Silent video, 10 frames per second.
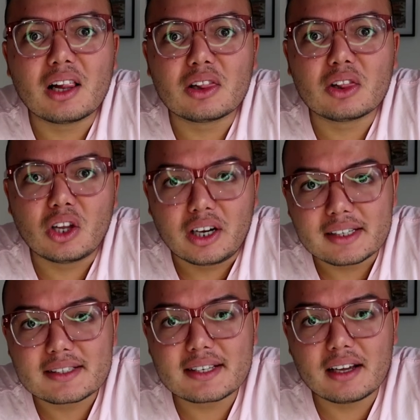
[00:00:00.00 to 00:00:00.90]
a
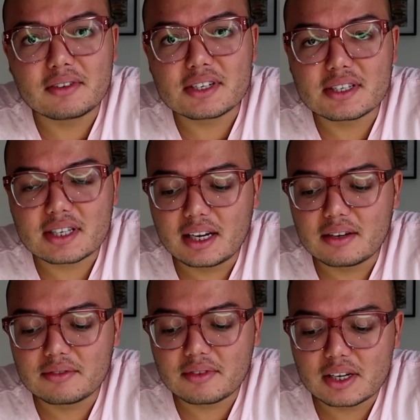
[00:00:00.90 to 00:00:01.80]
lot ever since
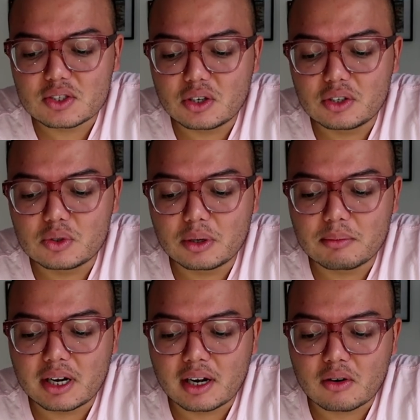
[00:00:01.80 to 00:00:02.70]
I did
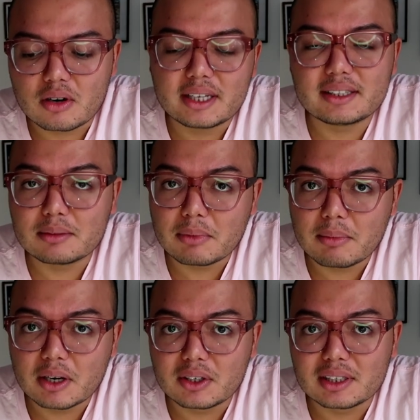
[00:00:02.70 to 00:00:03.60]
my
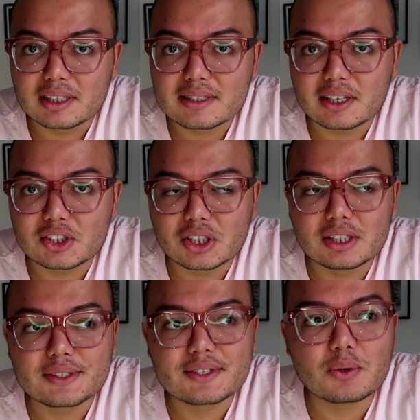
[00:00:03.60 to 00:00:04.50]
microneedling
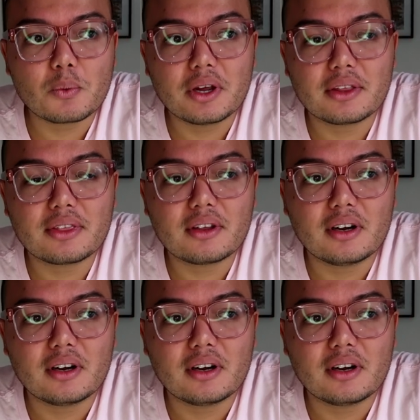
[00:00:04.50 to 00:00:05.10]
sessions with